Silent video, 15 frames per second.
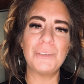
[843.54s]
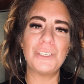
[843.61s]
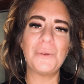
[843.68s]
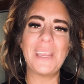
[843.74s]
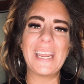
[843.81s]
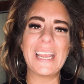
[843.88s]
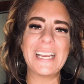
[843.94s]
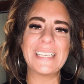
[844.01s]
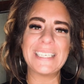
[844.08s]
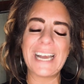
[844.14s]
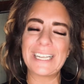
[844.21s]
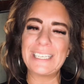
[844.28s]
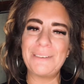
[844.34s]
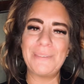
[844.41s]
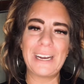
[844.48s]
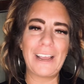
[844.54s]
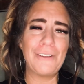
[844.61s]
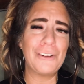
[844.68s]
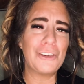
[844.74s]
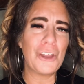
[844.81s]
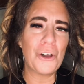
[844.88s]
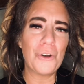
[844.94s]
doing exactly what I
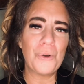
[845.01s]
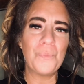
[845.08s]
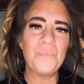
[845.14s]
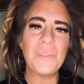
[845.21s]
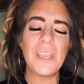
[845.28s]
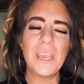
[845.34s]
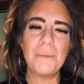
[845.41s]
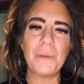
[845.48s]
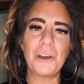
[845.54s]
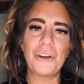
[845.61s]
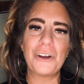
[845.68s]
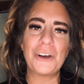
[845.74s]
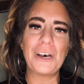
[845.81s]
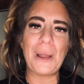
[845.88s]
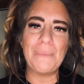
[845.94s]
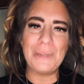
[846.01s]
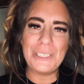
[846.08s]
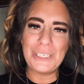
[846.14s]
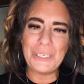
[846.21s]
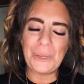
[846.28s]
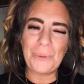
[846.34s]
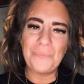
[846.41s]
know in my heart I'm meant to
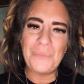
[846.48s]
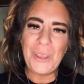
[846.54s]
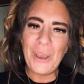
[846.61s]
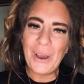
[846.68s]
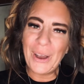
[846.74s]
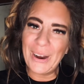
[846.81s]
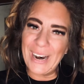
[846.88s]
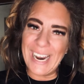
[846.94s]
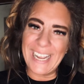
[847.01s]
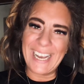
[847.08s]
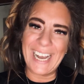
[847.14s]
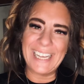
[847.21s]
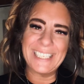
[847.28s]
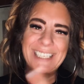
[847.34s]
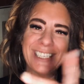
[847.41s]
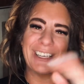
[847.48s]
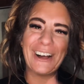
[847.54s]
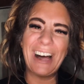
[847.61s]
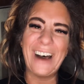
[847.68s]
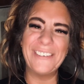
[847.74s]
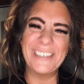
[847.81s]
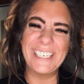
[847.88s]
do. All right, guys, y'all
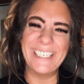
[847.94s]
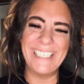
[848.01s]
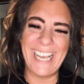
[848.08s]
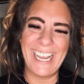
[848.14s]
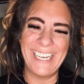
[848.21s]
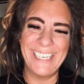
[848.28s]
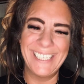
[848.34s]
have a good day.